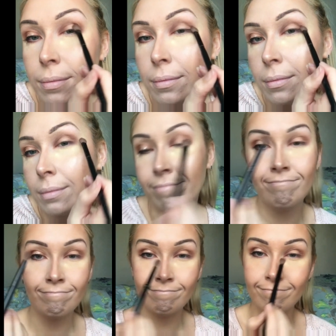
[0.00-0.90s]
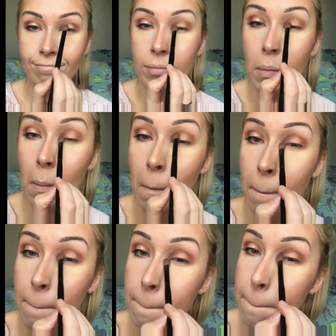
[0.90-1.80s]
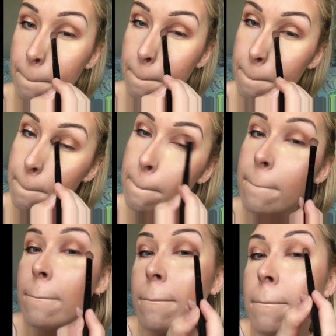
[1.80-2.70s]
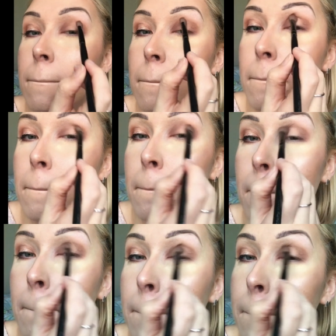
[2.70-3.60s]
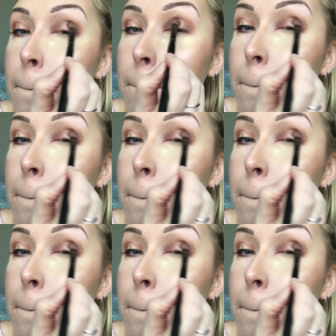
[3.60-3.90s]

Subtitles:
So next I'm going to go in with the